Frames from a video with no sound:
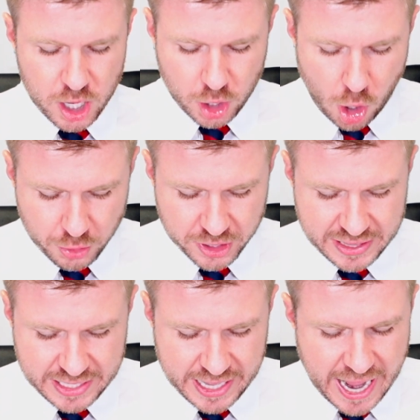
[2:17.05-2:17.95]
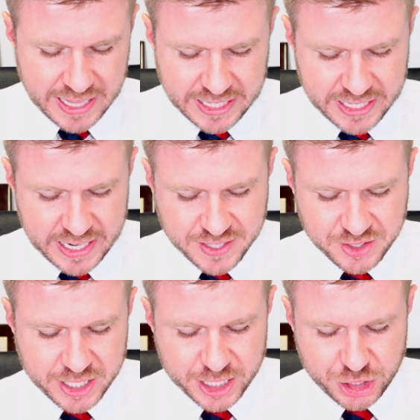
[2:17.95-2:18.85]
called the Alien and
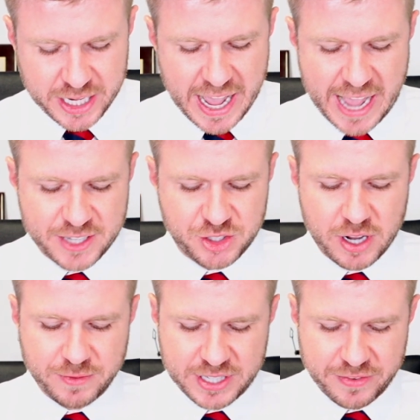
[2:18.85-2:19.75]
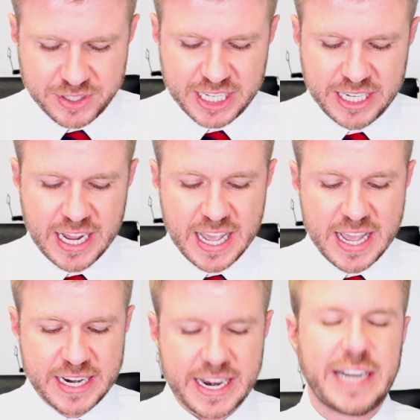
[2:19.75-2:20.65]
Sedition Acts of
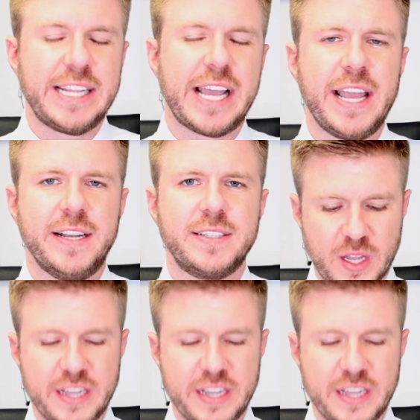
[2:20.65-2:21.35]
1798.